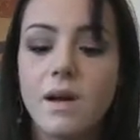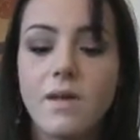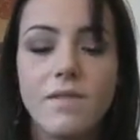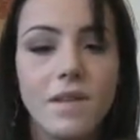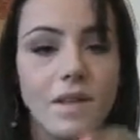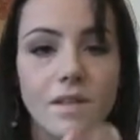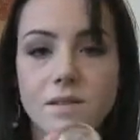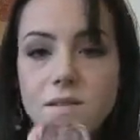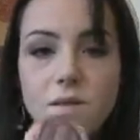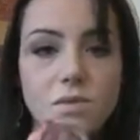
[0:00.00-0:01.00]
I feel like
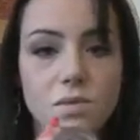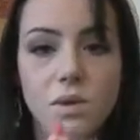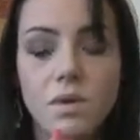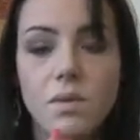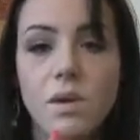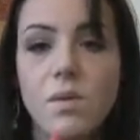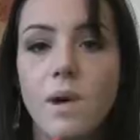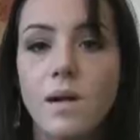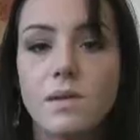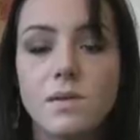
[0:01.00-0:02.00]
this goes really, really
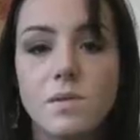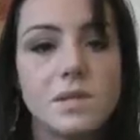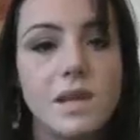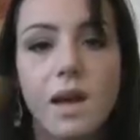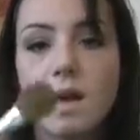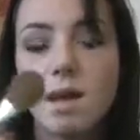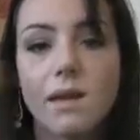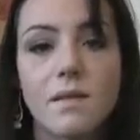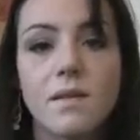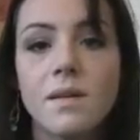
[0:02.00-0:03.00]
well. It's almost like I
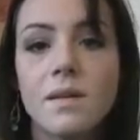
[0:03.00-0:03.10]
can